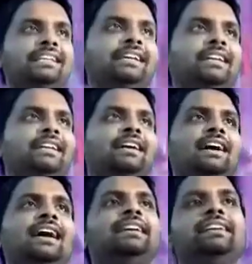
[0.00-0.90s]
ear,
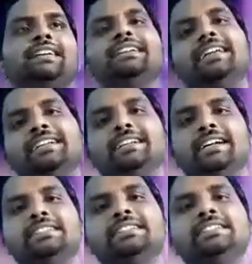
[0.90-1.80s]
and inner
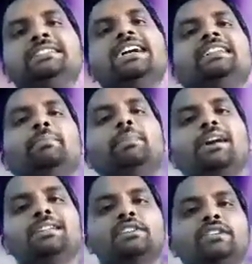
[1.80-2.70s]
ear. These are the
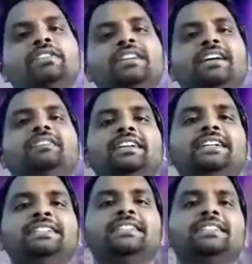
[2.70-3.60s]
parts of ear we
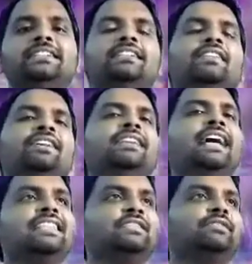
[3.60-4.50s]
discussed in our
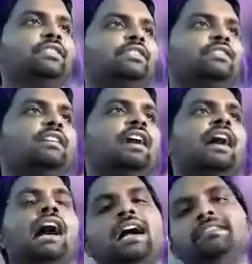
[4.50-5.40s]
last video.
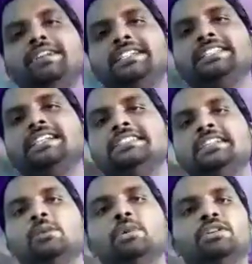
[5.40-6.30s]
And we discussed
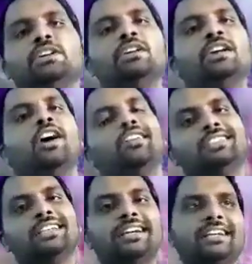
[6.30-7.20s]
about
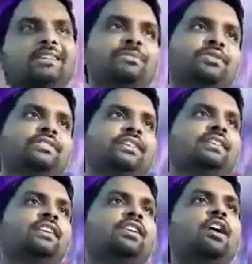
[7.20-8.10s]
oscillatory
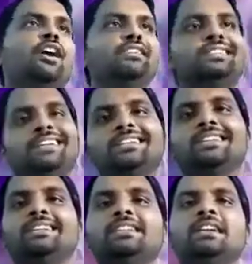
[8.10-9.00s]
motion,
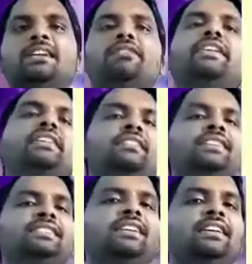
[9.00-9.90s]
oscillation,
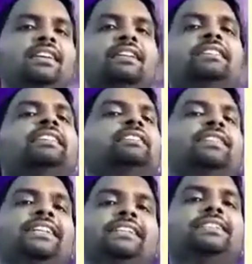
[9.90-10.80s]
frequency. These we
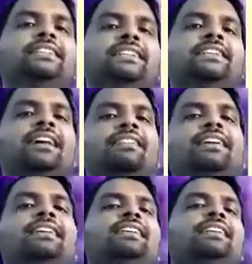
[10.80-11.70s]
discussed in
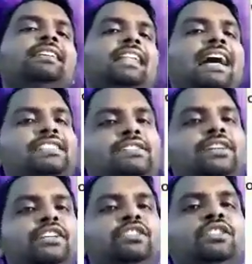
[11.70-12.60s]
our last
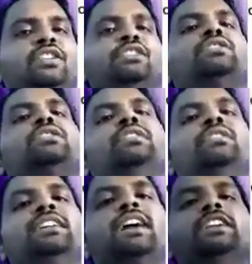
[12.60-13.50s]
video. So we
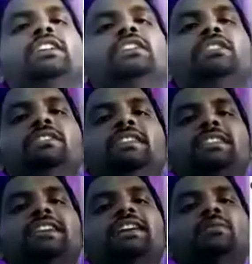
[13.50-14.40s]
will continue this
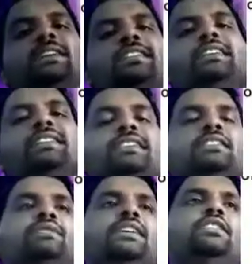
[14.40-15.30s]
same lesson in
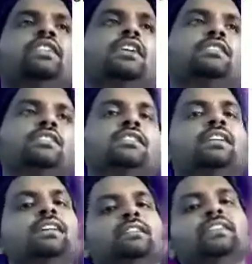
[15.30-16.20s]
this video also
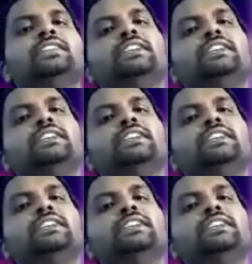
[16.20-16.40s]
with